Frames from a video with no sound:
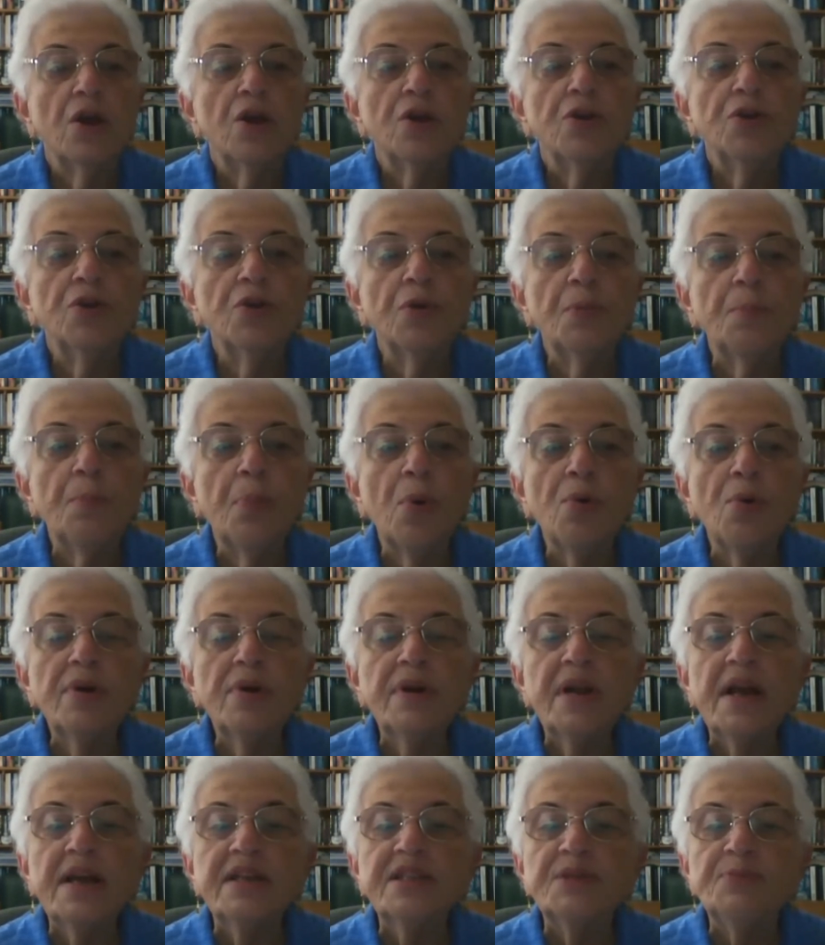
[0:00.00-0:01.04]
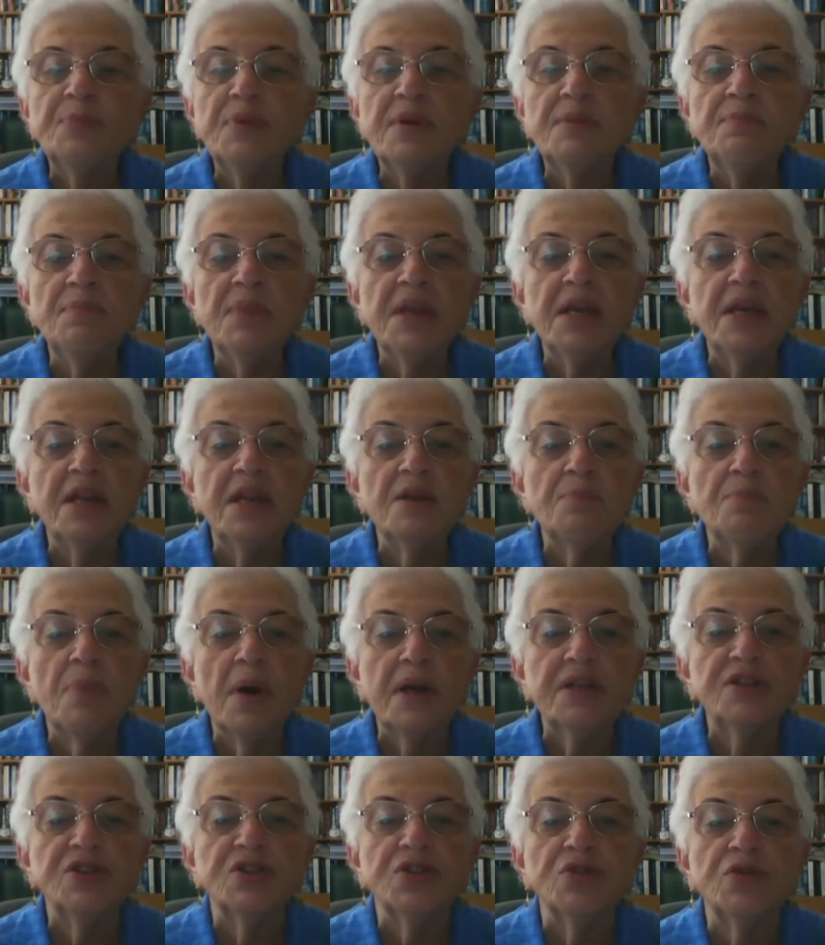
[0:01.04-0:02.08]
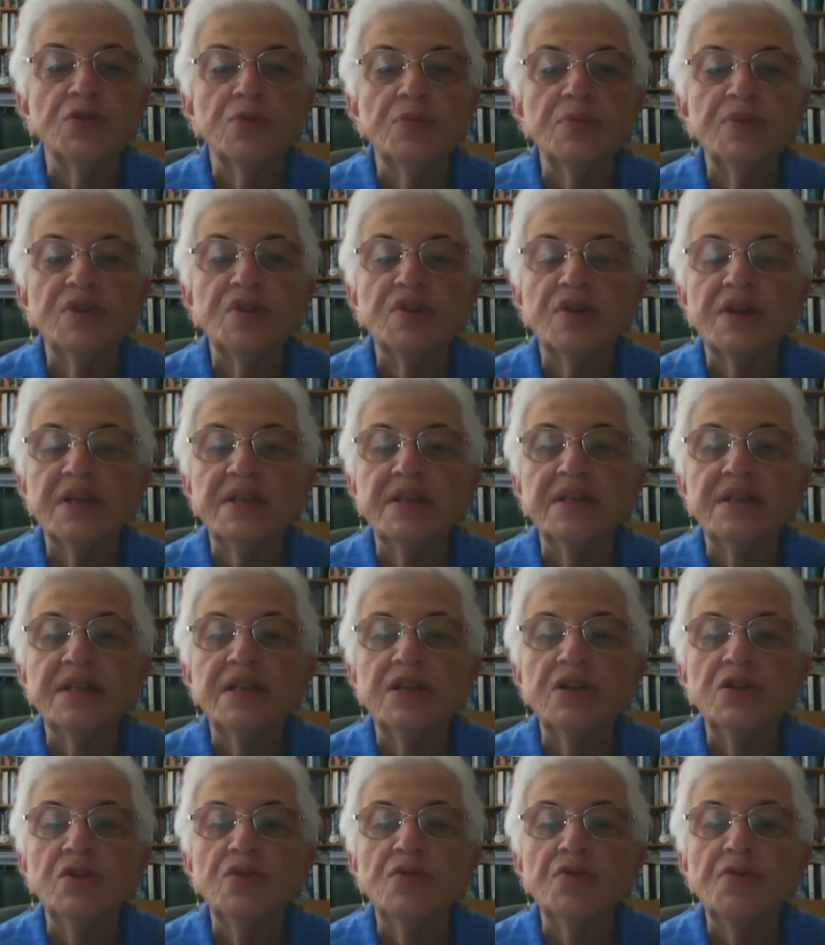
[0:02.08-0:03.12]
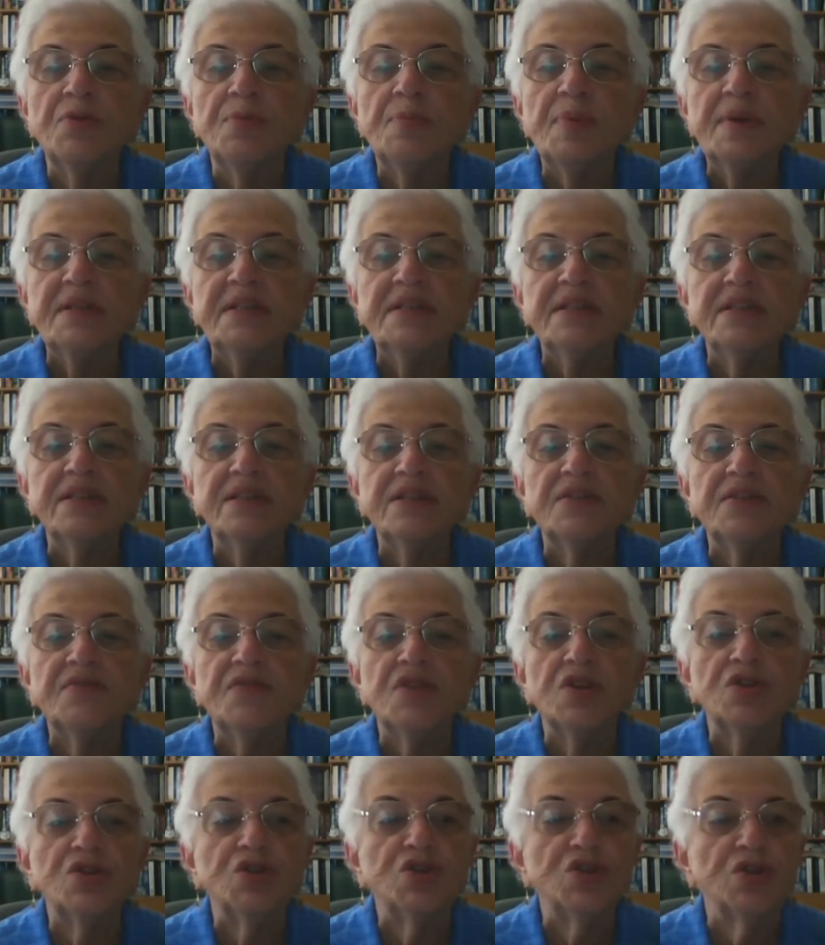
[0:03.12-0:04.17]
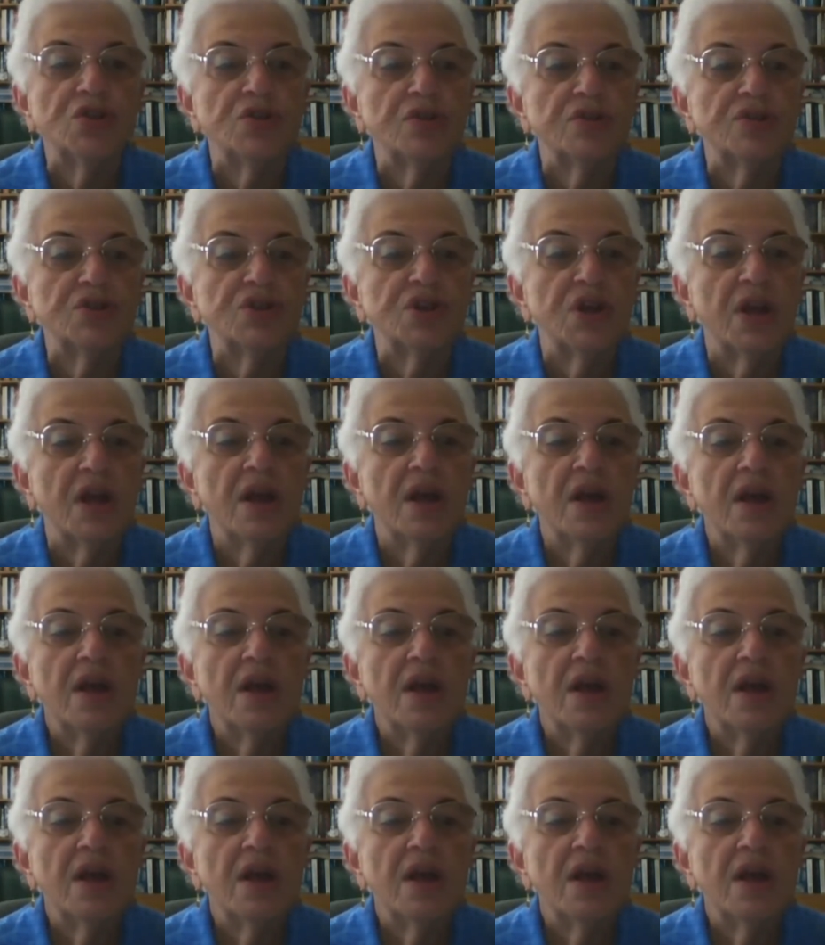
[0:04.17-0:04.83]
Your board has been meeting by Zoom to continue the business of the church.